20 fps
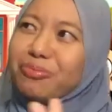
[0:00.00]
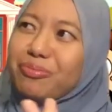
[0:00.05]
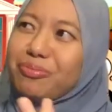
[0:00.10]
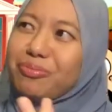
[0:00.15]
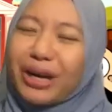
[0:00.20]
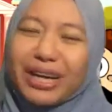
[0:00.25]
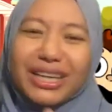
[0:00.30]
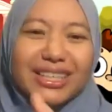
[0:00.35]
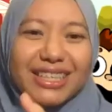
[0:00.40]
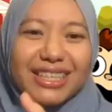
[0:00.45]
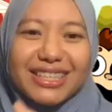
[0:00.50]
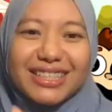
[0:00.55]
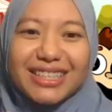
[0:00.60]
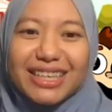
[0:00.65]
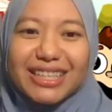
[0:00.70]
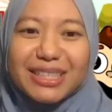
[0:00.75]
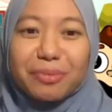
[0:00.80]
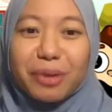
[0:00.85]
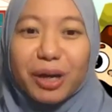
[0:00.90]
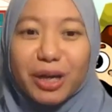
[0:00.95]
practiced
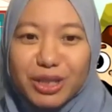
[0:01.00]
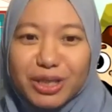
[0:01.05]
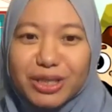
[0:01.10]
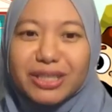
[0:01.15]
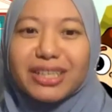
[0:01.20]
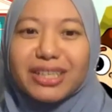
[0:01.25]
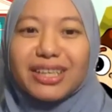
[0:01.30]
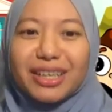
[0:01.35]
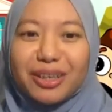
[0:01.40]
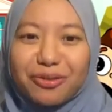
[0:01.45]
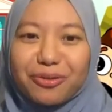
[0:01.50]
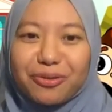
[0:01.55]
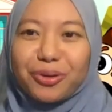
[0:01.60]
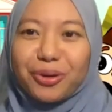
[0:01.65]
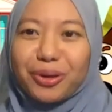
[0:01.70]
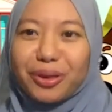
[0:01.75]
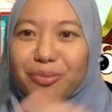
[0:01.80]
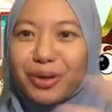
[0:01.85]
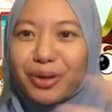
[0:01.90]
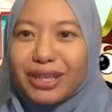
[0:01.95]
as much for
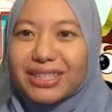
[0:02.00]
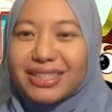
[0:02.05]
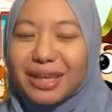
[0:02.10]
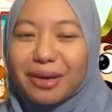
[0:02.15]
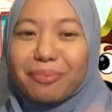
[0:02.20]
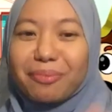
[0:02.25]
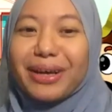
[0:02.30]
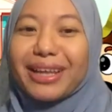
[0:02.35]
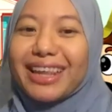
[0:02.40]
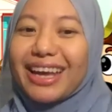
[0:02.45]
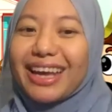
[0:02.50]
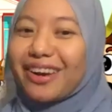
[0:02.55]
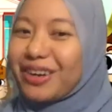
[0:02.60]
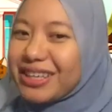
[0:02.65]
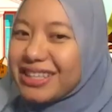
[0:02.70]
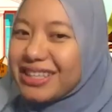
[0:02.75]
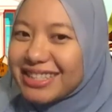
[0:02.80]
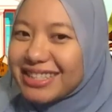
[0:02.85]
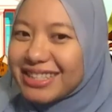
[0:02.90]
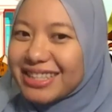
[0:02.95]
the brainstem, but there
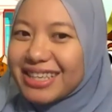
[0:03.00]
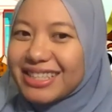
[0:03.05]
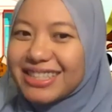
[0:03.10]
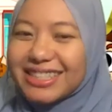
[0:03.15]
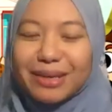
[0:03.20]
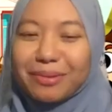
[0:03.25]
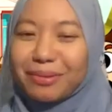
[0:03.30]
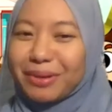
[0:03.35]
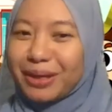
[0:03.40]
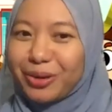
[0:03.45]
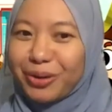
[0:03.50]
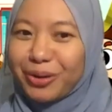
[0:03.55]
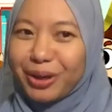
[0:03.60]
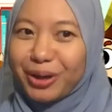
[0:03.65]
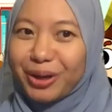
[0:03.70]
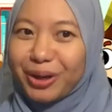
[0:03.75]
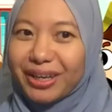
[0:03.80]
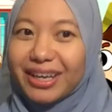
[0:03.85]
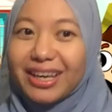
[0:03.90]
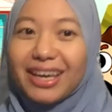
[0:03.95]
is something going
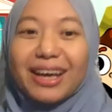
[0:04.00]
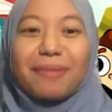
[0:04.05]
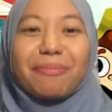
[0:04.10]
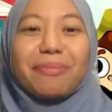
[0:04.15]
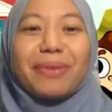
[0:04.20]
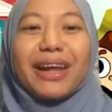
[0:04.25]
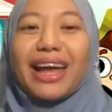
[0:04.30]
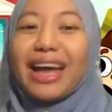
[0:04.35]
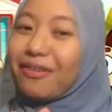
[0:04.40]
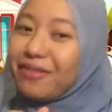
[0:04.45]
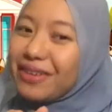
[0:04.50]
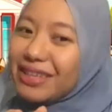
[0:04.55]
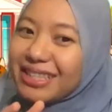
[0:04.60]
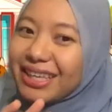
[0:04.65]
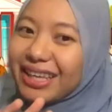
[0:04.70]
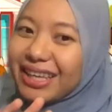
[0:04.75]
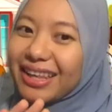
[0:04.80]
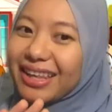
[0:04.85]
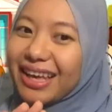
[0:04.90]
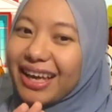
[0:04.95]
on. But having
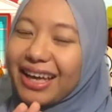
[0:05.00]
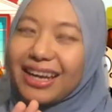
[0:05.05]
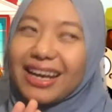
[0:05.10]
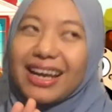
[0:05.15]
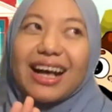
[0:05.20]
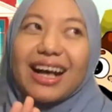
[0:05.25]
said that,